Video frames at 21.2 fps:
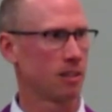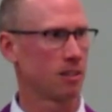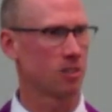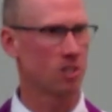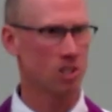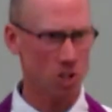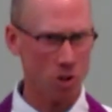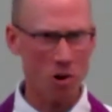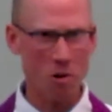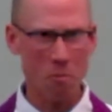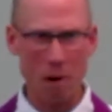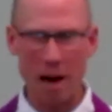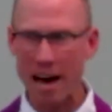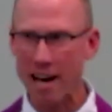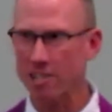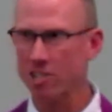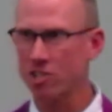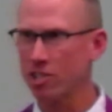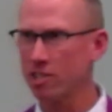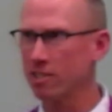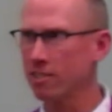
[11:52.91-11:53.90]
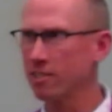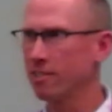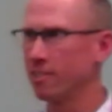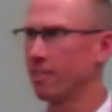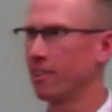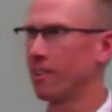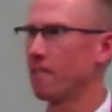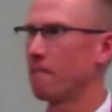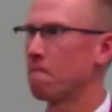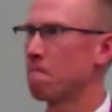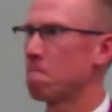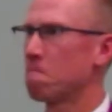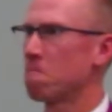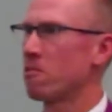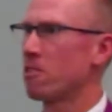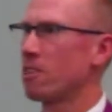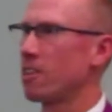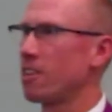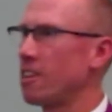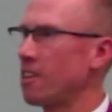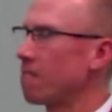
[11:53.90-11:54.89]
Could you imagine
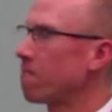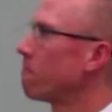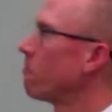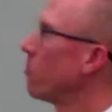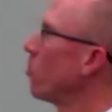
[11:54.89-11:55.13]
if